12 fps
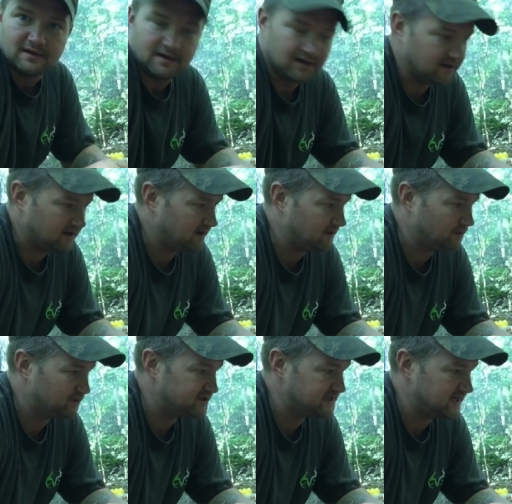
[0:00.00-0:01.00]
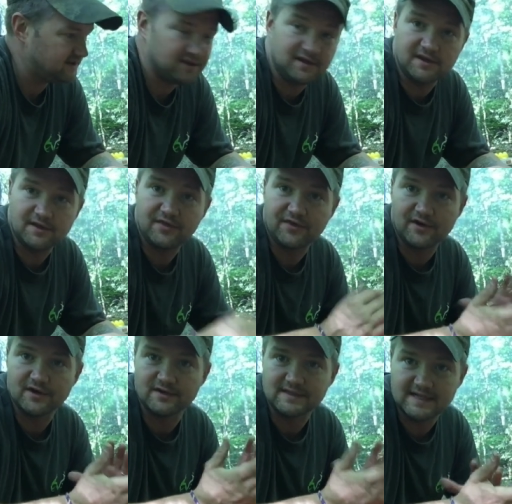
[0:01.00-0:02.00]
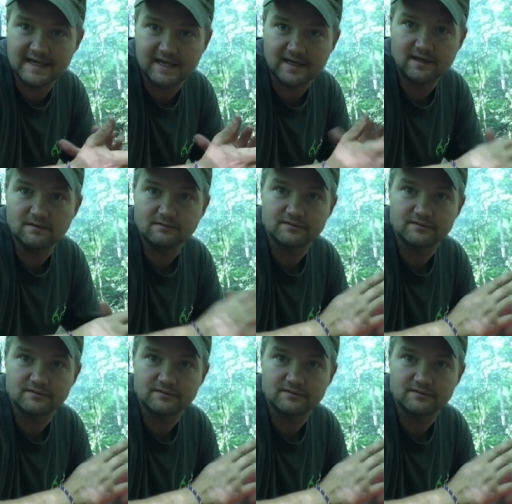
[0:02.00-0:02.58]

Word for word: uh, we'll say the third day.